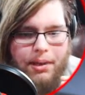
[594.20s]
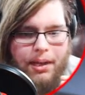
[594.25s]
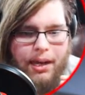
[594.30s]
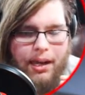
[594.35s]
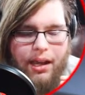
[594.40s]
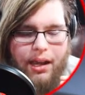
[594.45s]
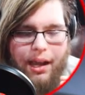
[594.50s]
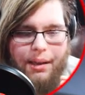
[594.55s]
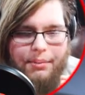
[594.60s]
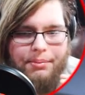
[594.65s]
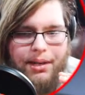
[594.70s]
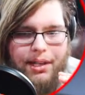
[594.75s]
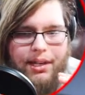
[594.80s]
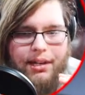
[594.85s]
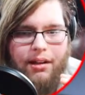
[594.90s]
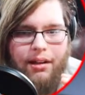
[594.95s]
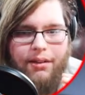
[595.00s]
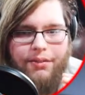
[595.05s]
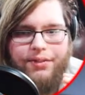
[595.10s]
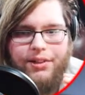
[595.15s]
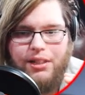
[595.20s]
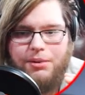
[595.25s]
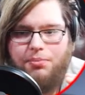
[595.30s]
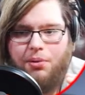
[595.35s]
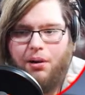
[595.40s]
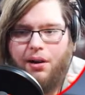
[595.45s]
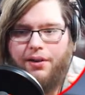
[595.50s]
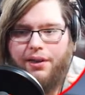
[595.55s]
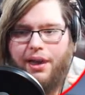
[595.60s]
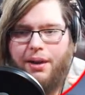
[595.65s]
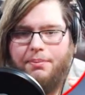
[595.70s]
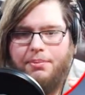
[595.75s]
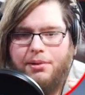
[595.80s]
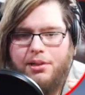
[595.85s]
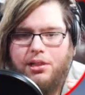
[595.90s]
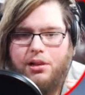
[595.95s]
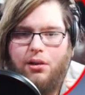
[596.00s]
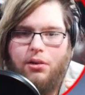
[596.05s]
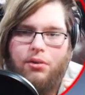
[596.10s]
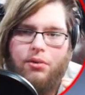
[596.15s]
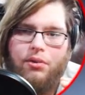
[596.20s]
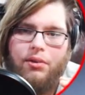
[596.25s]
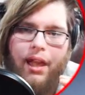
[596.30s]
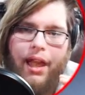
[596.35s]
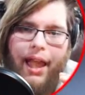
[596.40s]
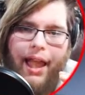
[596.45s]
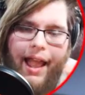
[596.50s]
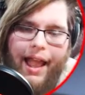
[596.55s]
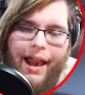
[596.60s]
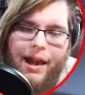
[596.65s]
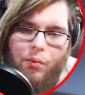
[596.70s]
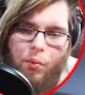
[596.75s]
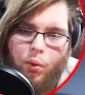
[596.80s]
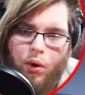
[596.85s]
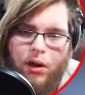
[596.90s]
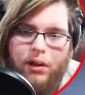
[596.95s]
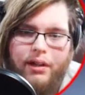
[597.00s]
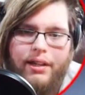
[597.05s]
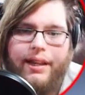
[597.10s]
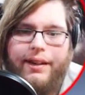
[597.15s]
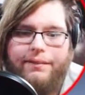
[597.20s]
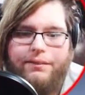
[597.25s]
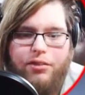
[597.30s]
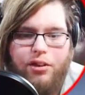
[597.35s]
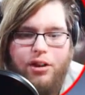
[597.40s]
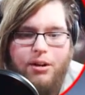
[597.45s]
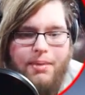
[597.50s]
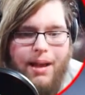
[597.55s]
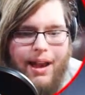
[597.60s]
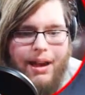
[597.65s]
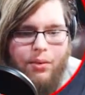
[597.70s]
But I'm going to end off this part of the episode and work him for